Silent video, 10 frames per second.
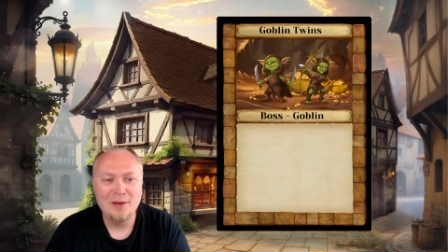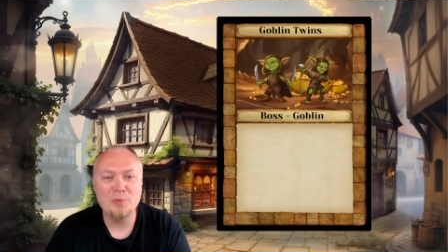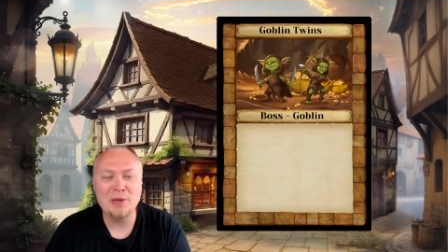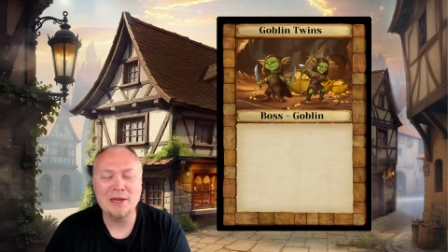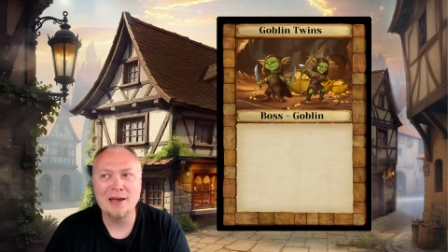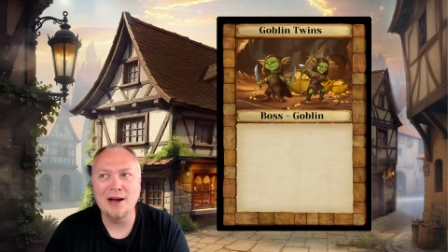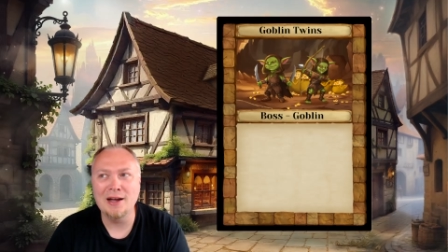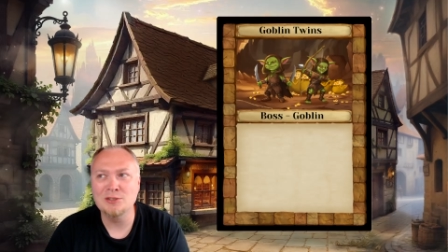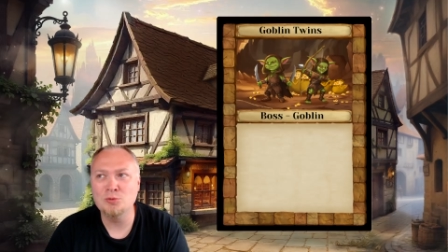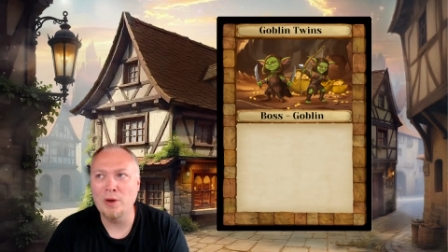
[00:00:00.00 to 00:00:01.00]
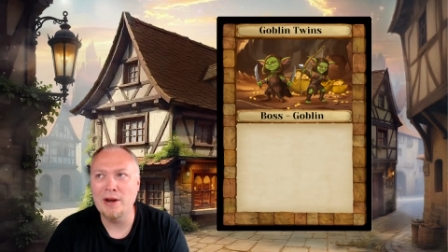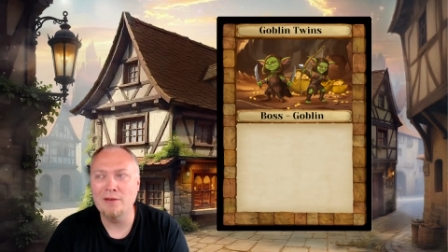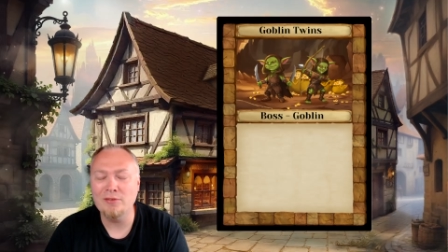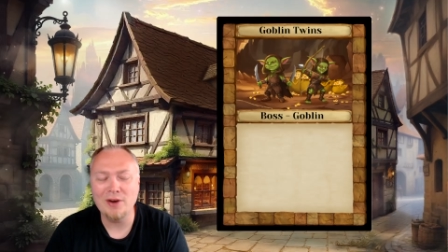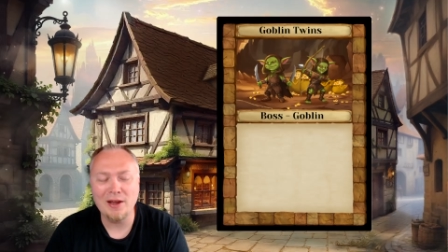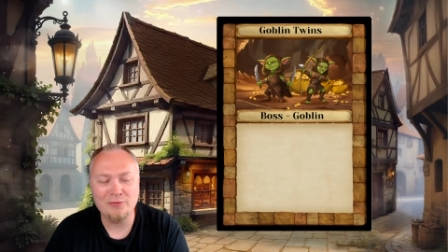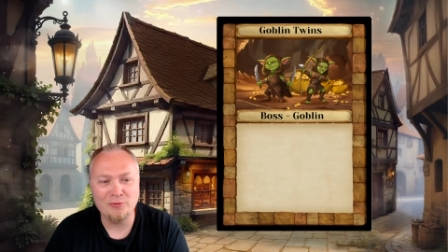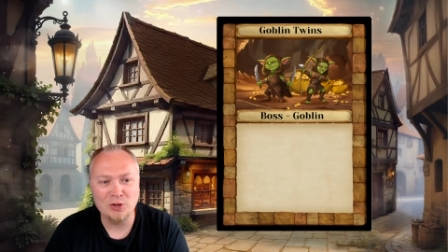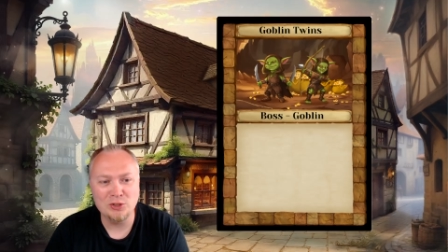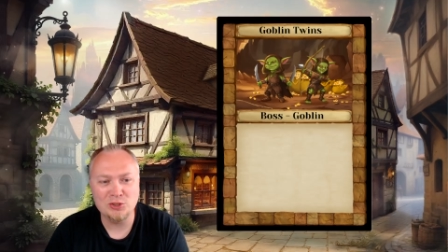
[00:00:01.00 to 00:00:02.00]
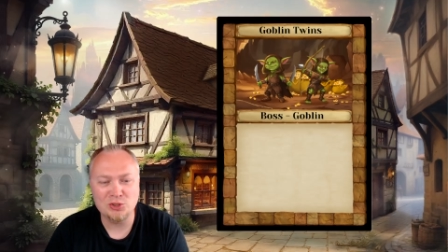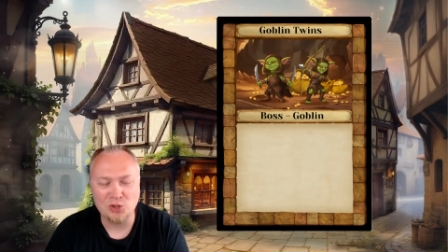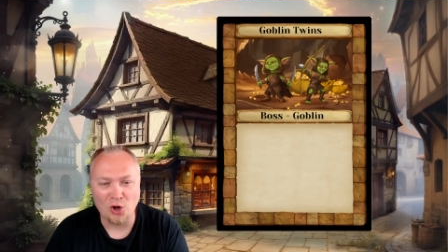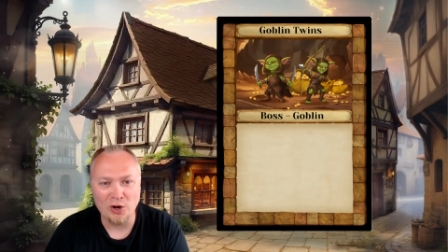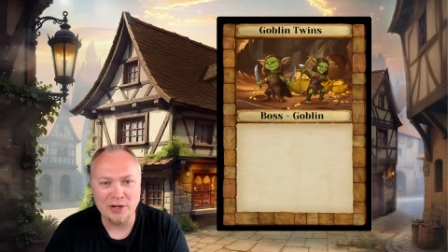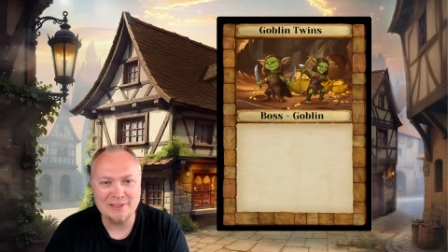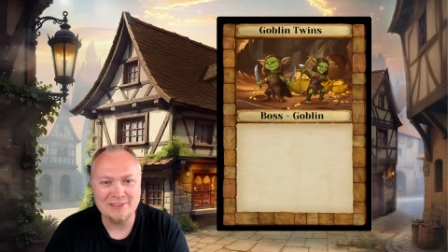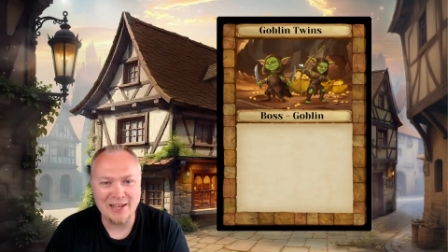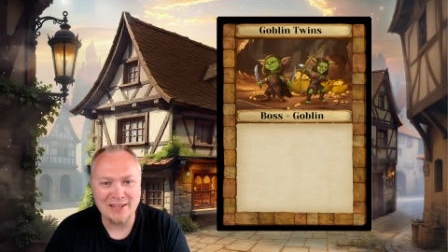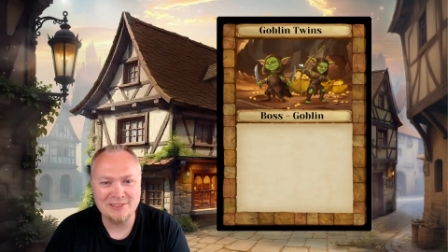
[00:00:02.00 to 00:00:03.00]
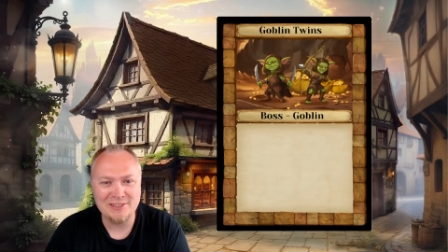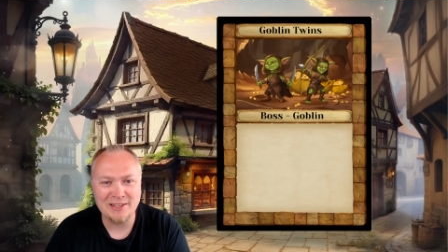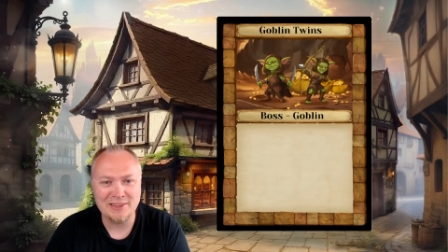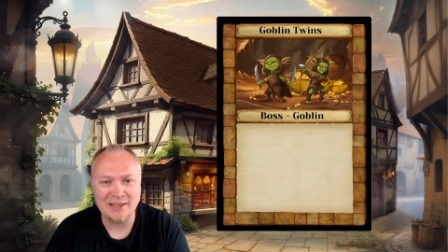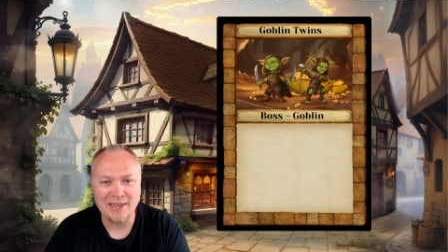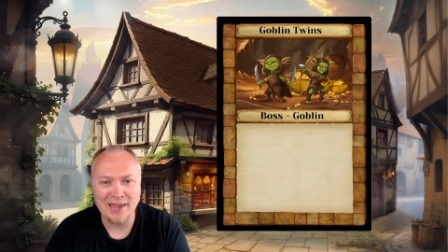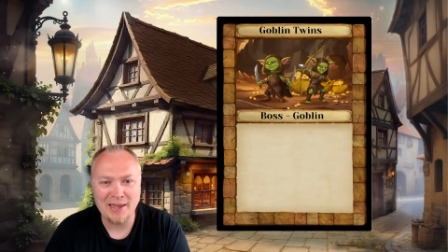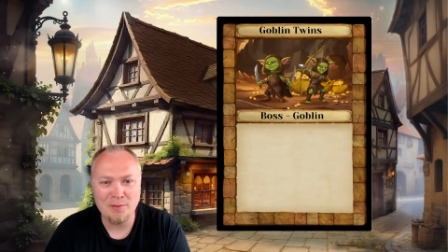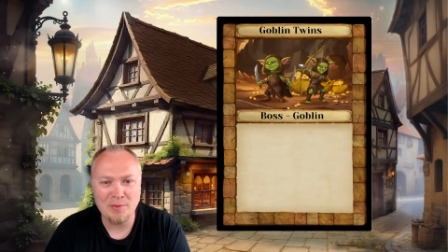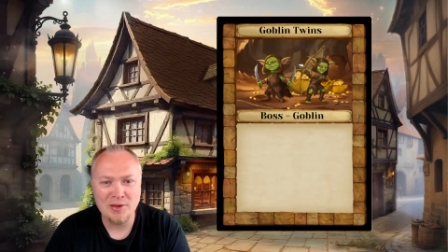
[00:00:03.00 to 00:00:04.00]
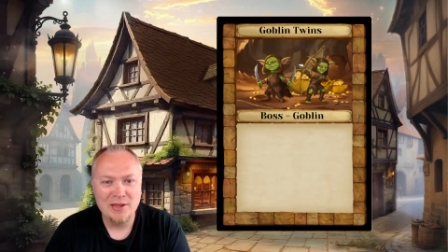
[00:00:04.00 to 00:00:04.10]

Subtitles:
because whenever I first started testing the game,